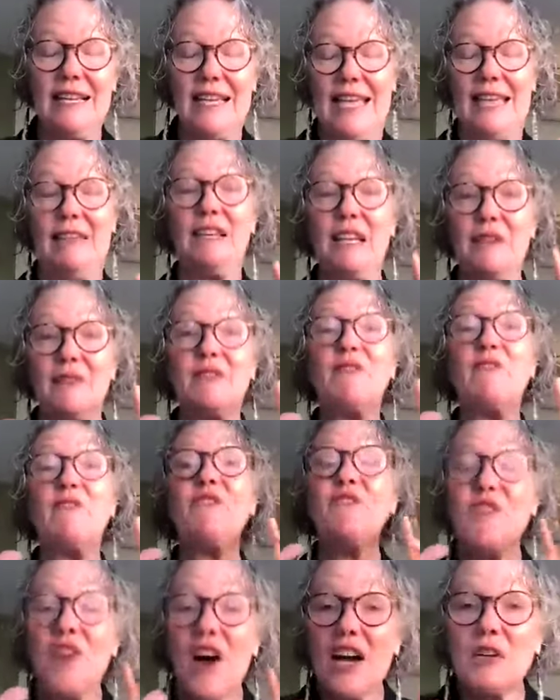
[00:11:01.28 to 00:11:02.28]
and even
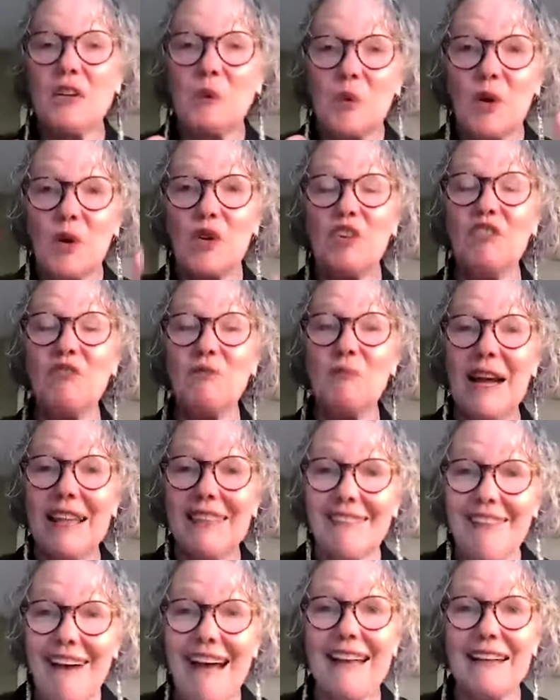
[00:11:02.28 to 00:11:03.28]
fun work of my
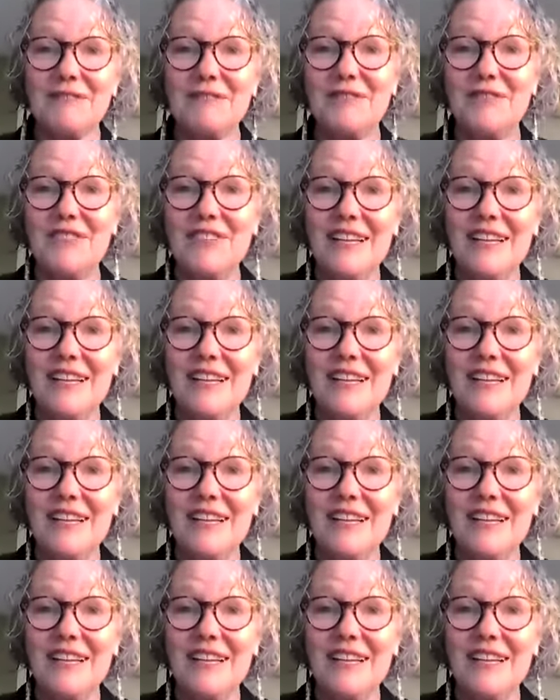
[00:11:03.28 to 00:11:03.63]
life.